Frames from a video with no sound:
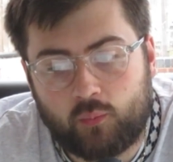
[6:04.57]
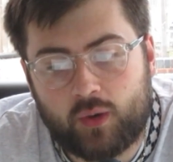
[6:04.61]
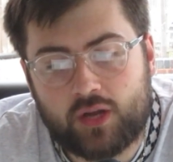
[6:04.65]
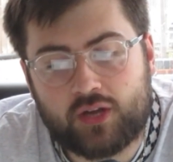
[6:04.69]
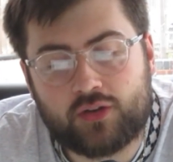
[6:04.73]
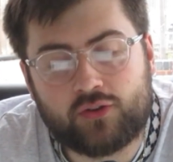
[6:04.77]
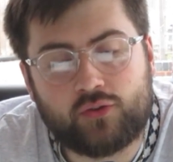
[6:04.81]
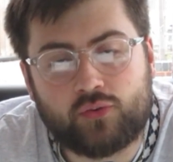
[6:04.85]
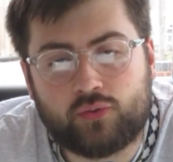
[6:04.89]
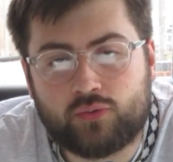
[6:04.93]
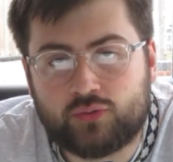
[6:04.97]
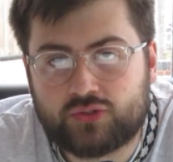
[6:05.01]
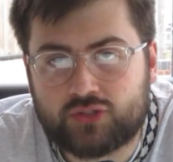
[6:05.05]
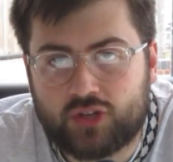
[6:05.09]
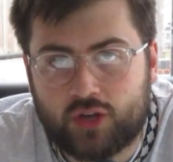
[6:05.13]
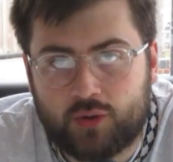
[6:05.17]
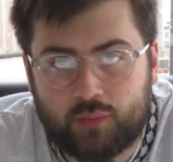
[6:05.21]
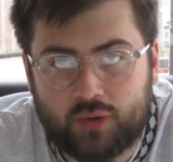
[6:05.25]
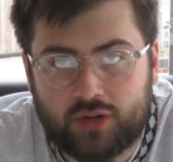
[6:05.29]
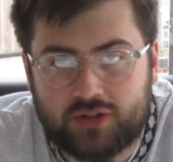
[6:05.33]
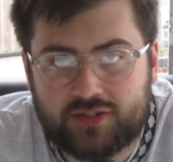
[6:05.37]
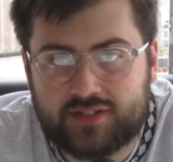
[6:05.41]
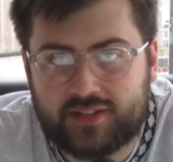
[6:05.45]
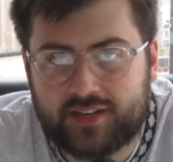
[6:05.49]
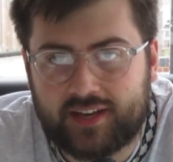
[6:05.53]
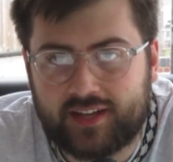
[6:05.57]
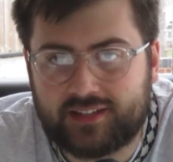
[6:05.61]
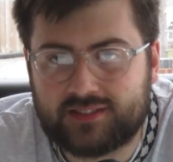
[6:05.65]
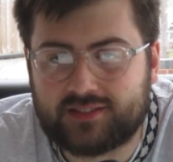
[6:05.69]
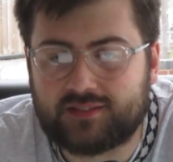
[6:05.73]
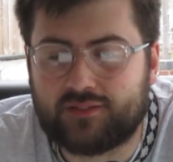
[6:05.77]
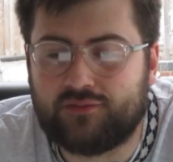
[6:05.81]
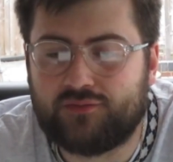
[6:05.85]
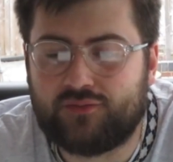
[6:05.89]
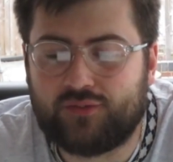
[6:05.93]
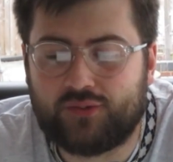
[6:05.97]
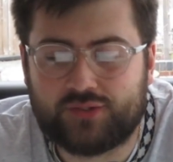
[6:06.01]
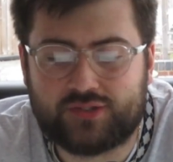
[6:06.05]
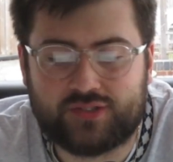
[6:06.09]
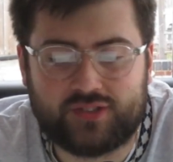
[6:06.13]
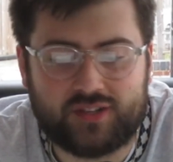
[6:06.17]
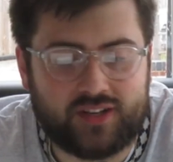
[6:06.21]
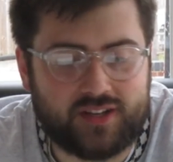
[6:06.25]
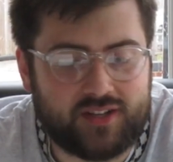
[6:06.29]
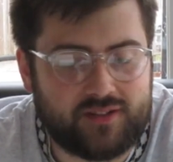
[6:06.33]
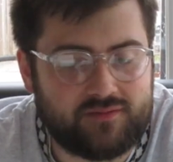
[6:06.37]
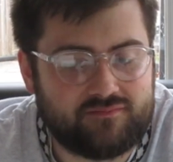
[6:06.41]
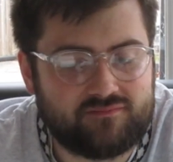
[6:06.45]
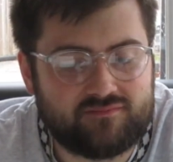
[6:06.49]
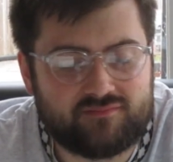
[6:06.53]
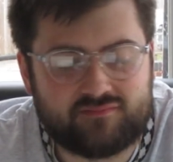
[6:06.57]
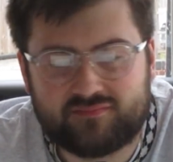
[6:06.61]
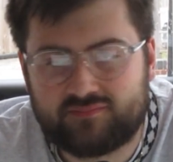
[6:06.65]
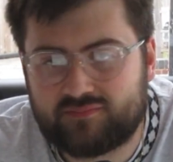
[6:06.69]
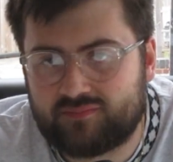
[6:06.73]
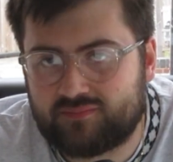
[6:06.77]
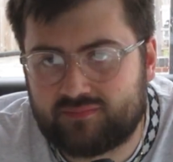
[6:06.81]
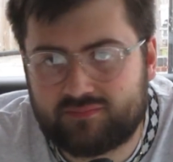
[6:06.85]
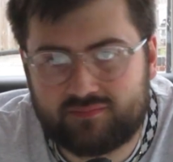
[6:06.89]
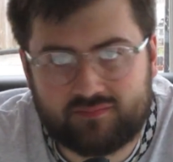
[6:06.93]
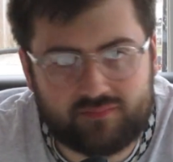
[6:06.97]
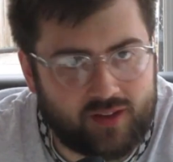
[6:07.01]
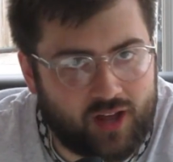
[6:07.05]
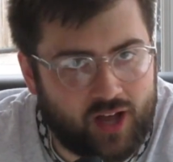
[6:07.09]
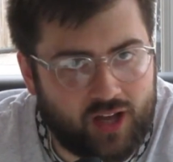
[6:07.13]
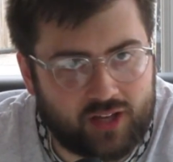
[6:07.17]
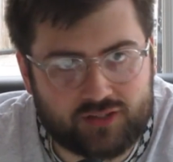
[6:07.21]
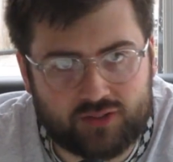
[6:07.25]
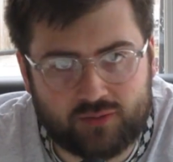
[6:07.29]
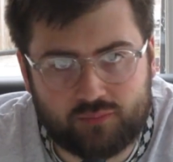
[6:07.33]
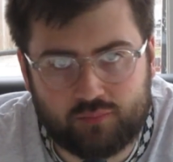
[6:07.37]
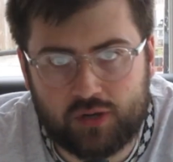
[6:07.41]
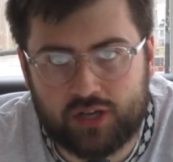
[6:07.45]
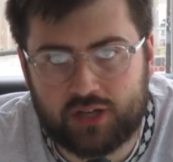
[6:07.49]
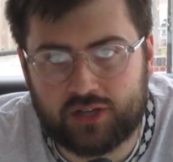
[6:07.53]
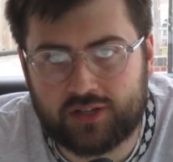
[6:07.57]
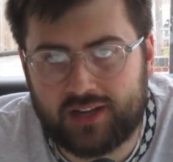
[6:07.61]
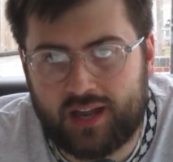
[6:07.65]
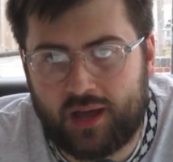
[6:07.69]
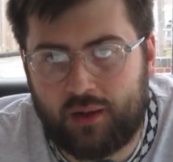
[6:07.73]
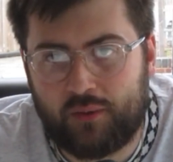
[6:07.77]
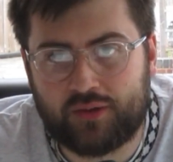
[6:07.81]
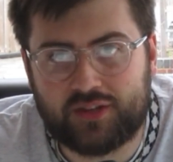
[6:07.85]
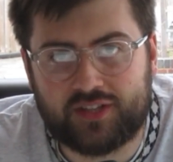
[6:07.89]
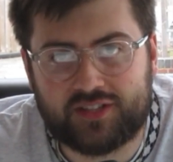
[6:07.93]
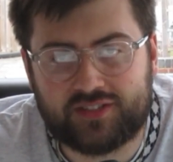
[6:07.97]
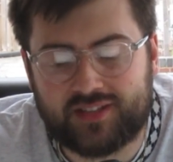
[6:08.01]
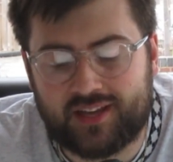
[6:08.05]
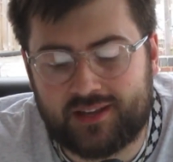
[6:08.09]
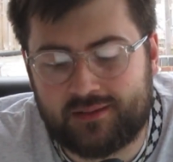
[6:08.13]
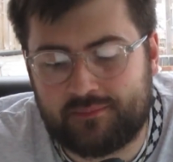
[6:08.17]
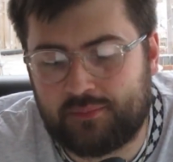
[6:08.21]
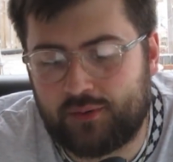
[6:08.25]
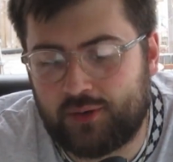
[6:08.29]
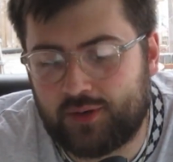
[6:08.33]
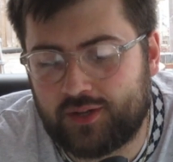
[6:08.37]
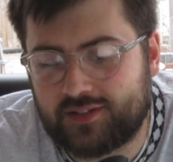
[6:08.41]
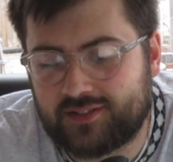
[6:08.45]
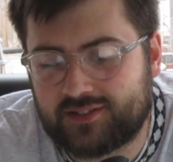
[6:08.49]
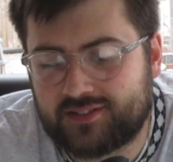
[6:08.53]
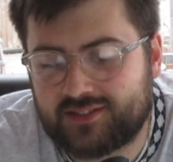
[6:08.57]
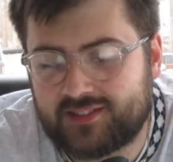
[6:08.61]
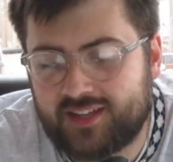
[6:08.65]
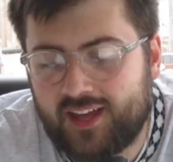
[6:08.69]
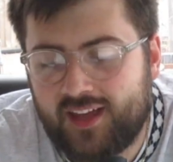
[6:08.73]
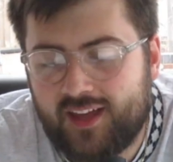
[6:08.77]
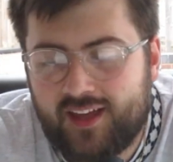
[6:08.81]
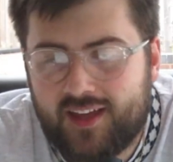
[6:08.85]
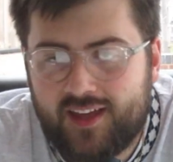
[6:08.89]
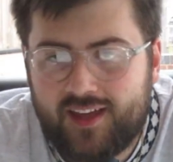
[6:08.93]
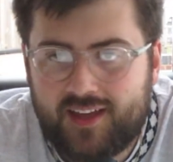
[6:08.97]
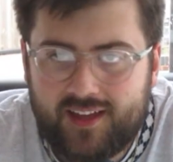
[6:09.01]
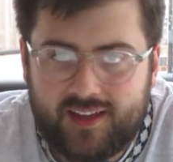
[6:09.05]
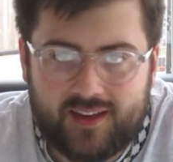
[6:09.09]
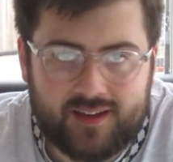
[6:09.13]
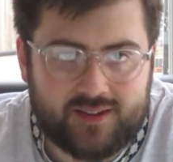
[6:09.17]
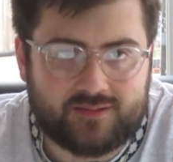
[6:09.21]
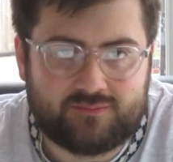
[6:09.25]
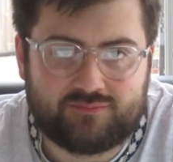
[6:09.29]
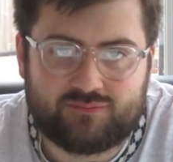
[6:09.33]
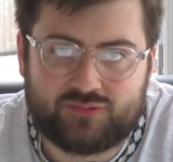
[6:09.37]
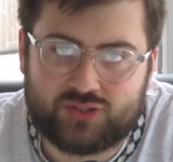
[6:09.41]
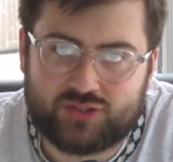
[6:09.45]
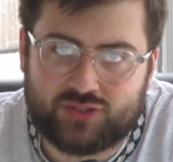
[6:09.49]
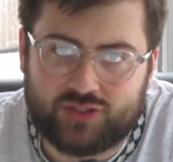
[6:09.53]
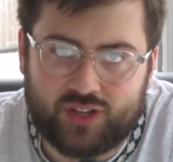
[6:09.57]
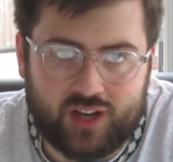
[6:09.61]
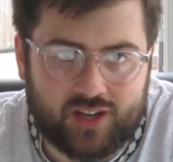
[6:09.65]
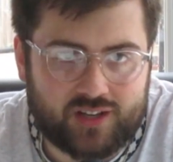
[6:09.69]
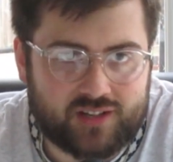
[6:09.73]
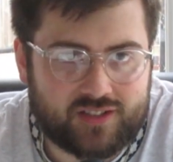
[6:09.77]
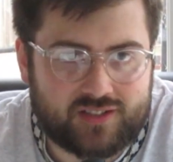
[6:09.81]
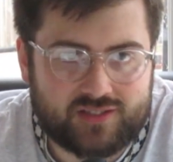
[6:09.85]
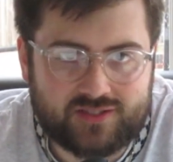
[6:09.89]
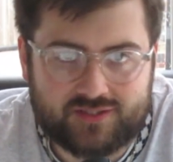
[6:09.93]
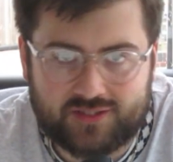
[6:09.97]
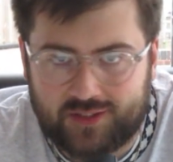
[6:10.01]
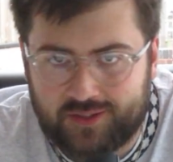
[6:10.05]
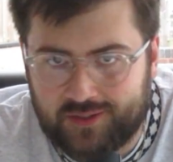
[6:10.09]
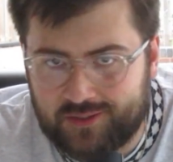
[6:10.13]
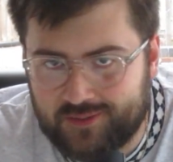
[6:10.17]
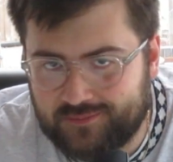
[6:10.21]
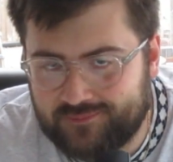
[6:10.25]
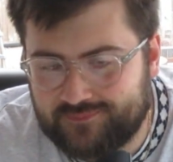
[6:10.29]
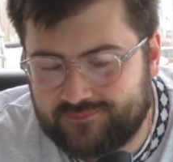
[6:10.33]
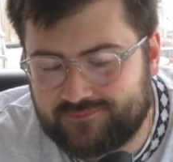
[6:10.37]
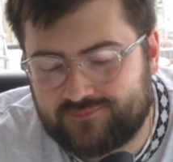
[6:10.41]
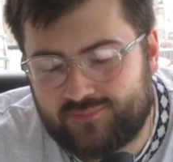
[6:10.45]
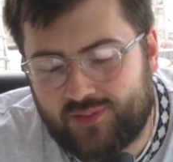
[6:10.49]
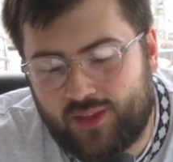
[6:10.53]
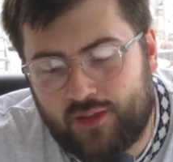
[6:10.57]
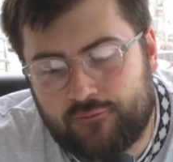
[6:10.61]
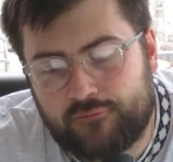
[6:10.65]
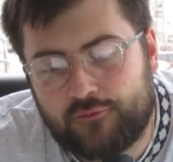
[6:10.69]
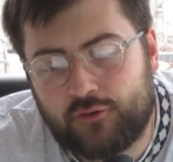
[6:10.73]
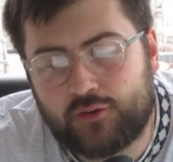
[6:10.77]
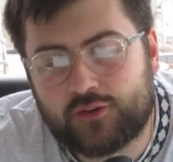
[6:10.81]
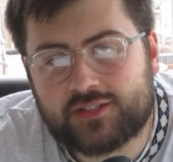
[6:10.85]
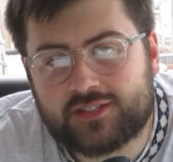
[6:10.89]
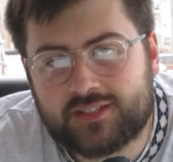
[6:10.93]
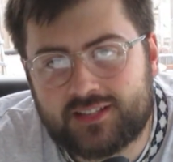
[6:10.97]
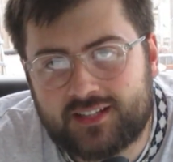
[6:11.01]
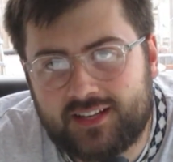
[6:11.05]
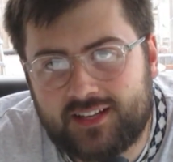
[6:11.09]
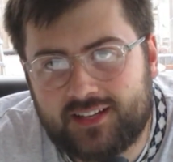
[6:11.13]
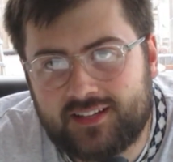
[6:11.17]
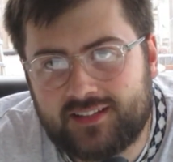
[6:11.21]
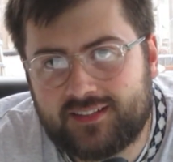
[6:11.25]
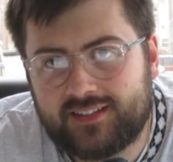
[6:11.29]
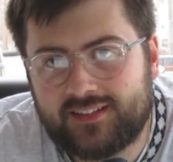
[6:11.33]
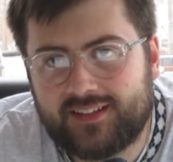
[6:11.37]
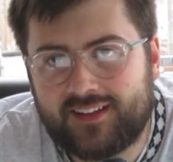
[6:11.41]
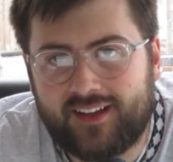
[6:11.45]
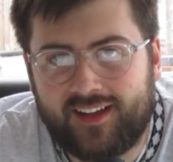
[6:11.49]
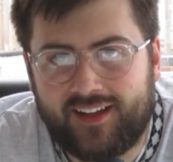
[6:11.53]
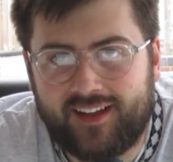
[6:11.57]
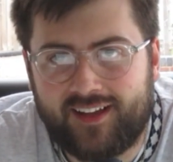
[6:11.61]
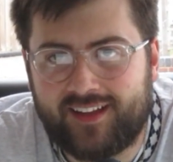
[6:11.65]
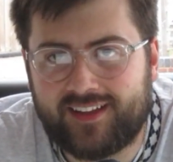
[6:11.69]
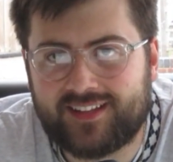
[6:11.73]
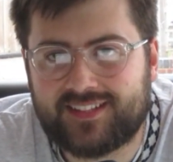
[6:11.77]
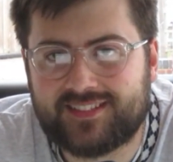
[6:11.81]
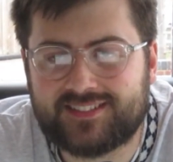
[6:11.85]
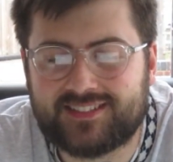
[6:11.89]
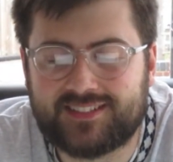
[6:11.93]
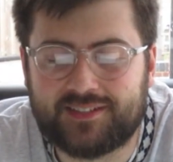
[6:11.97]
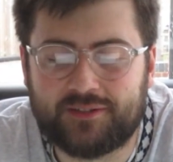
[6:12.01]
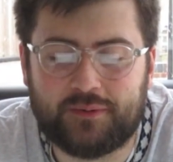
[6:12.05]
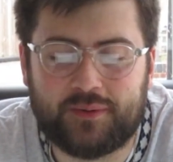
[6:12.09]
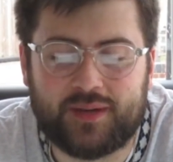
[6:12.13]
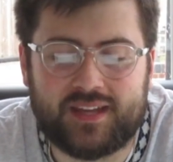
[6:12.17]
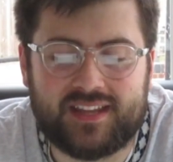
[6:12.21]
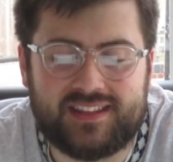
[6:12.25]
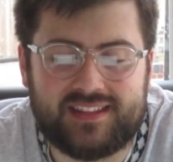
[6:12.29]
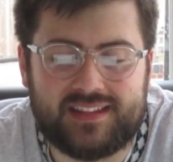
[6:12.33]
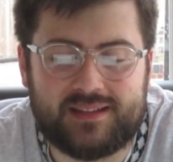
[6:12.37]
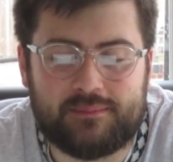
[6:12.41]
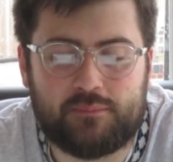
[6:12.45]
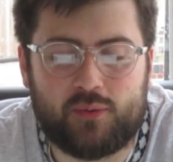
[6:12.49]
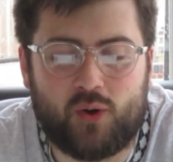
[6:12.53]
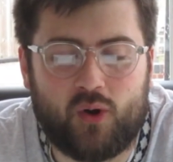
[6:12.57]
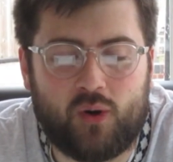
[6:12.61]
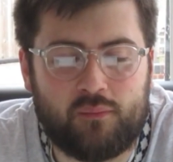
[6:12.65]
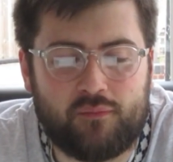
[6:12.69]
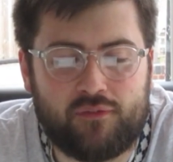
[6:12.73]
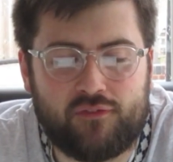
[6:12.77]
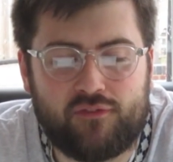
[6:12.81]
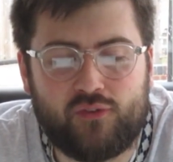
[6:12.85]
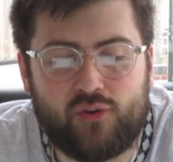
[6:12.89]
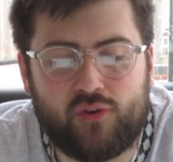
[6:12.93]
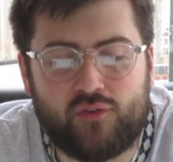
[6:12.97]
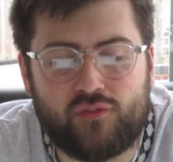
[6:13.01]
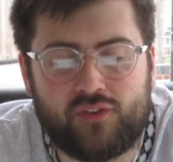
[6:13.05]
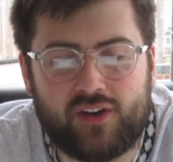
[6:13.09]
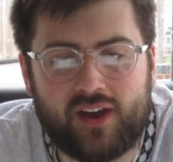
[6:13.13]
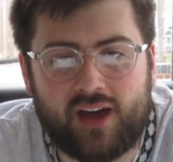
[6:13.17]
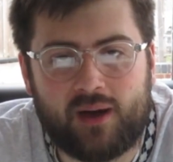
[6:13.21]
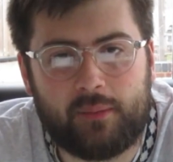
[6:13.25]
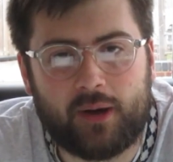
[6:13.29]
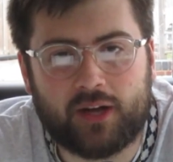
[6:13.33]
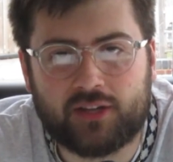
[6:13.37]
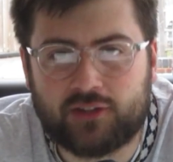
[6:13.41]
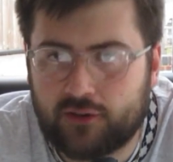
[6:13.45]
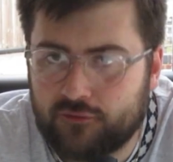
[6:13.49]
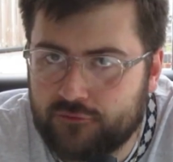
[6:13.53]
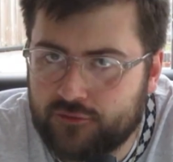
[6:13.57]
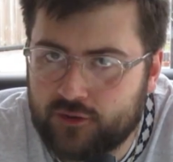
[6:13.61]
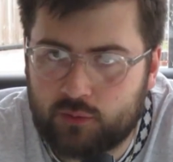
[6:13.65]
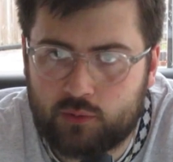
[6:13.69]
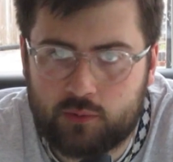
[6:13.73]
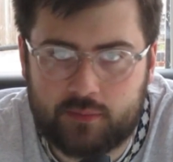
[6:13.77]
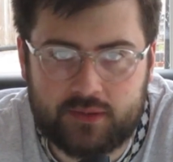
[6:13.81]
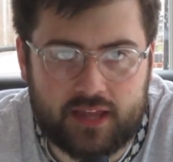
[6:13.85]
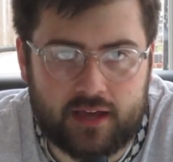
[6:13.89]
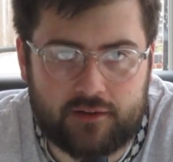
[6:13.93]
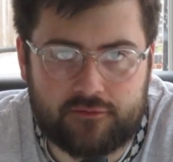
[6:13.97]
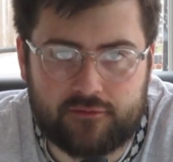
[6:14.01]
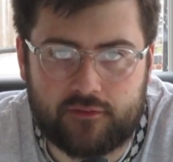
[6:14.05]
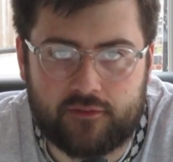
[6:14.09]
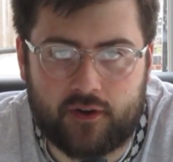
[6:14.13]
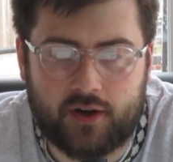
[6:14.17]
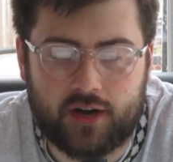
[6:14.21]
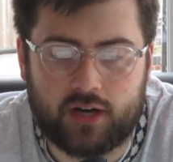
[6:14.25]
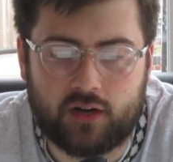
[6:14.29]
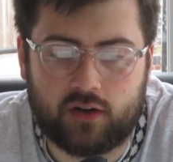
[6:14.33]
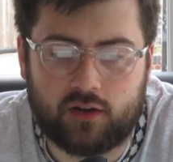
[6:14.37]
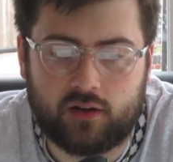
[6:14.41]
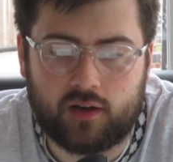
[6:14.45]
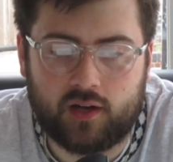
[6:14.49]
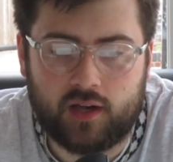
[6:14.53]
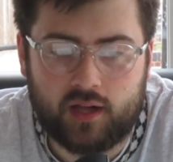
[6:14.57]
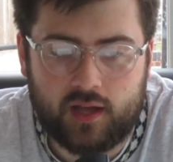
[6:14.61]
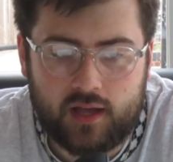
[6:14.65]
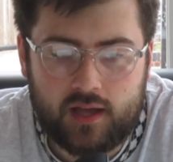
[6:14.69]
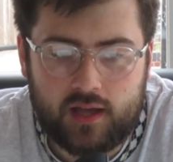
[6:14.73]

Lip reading: Wigan also won today, so unfortunately, us and Wigan now on the same points. Stuck, so unfortunately, still in the bottom 4 for now, but I don't think we'll be there for very long.